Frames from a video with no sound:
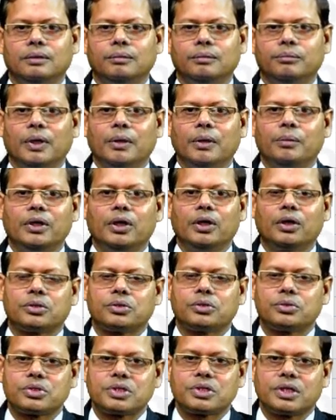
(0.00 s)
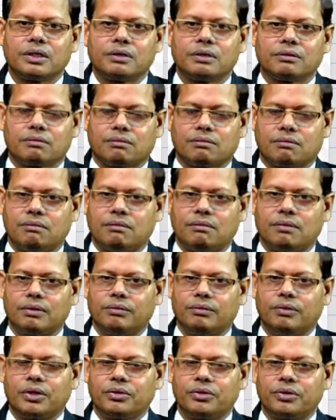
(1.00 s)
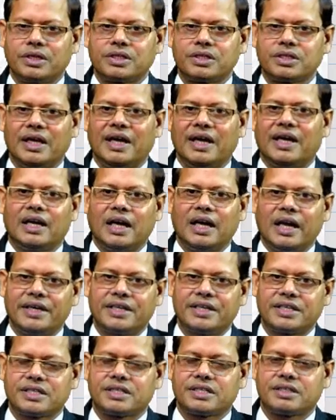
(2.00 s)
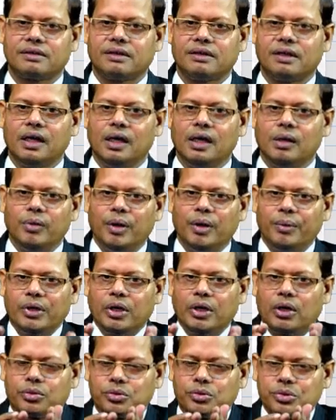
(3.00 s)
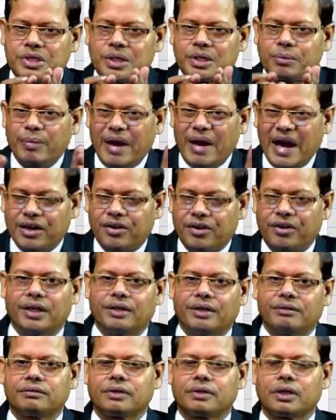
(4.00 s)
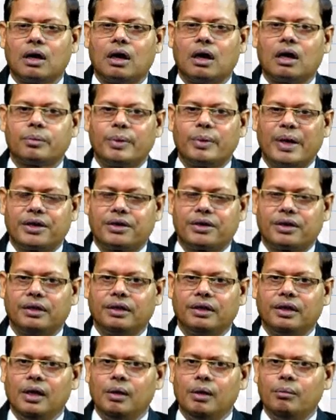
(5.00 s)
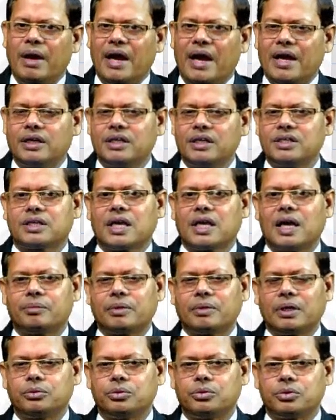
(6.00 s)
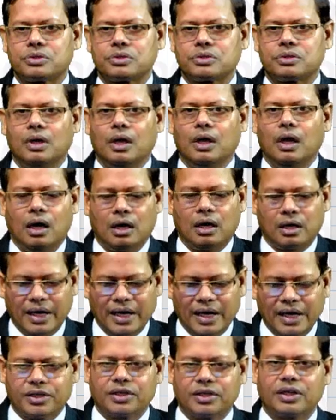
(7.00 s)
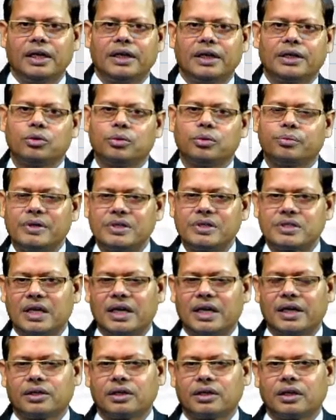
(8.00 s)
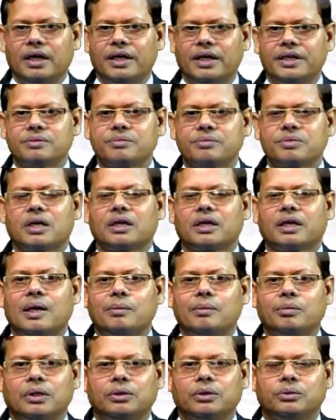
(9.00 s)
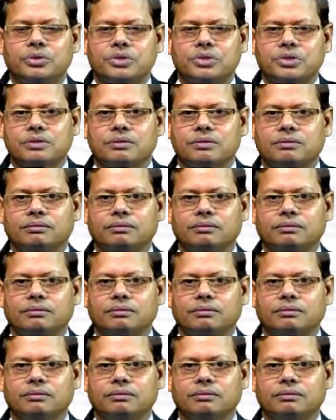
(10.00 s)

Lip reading: maybe you are using what you can say headlights, maybe you are using battery, car battery. Battery is capital goods, or electrical equipments, electrical items are capital goods.